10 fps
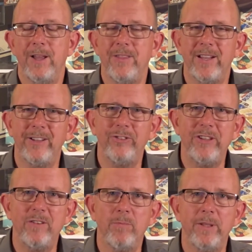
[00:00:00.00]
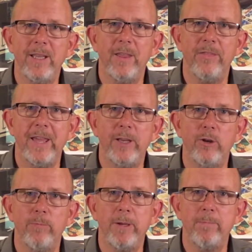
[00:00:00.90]
then conceivably they
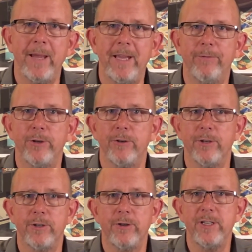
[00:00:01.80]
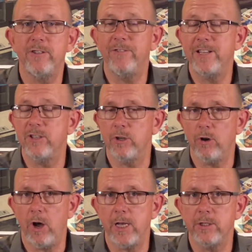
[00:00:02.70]
could be paying for your attorney's fees and
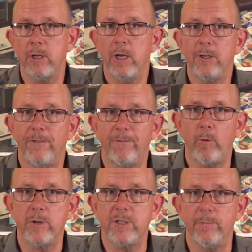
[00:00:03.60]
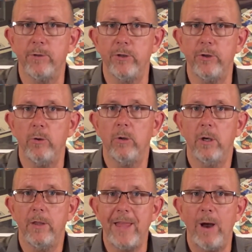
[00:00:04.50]
costs to force them to do
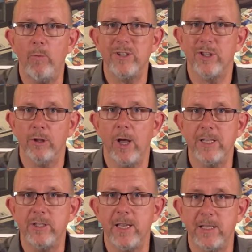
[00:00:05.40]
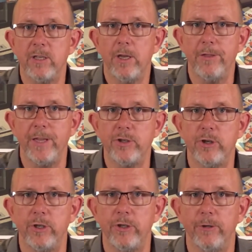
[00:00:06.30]
that which the law says they
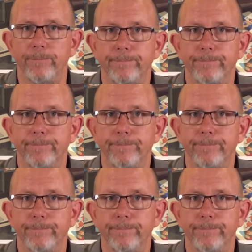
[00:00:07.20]
should do.